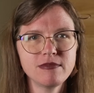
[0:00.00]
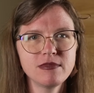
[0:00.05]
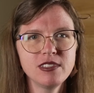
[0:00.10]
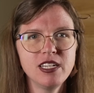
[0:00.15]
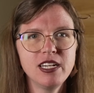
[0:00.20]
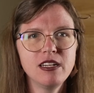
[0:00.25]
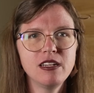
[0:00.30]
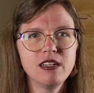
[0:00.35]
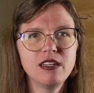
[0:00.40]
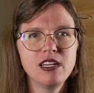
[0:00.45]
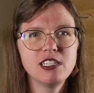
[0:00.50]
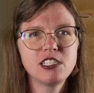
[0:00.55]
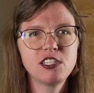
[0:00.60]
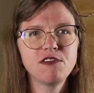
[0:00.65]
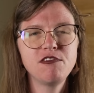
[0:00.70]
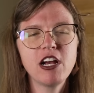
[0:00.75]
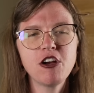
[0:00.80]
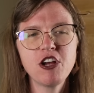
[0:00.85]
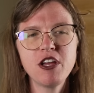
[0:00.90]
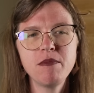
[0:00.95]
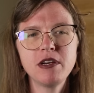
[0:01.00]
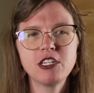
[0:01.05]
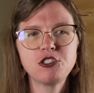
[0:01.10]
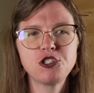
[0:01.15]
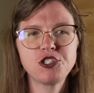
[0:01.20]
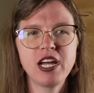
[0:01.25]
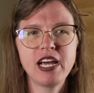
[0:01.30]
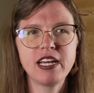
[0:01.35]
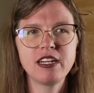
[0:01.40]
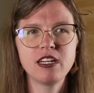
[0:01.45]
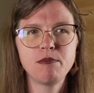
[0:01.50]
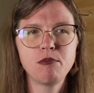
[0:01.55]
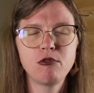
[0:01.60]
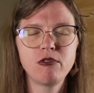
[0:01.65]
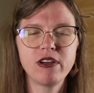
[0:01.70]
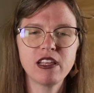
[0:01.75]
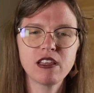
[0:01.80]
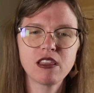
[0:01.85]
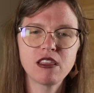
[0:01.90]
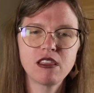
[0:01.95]
Okay. It's very much tied up
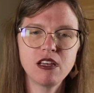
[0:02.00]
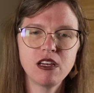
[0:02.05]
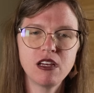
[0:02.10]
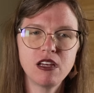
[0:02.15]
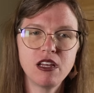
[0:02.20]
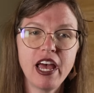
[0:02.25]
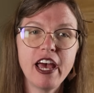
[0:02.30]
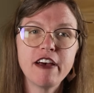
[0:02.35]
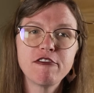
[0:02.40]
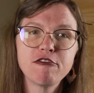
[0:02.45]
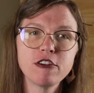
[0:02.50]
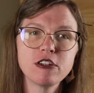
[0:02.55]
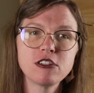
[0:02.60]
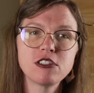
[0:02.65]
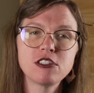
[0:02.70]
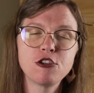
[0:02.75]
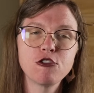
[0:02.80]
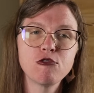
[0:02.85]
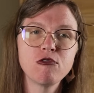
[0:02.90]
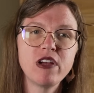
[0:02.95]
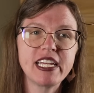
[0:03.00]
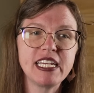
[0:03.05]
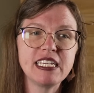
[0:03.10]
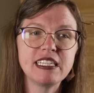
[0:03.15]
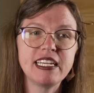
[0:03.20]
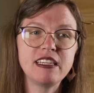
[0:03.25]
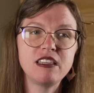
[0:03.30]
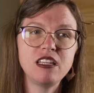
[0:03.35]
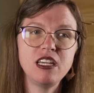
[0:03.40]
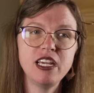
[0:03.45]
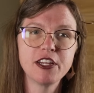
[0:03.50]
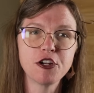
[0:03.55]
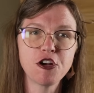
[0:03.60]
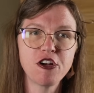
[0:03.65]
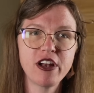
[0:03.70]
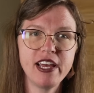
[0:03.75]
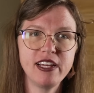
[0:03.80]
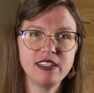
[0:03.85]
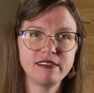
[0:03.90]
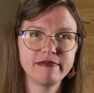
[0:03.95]
with efforts to regulate the
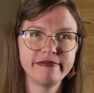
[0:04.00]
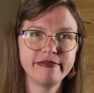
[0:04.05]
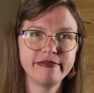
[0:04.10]
internet.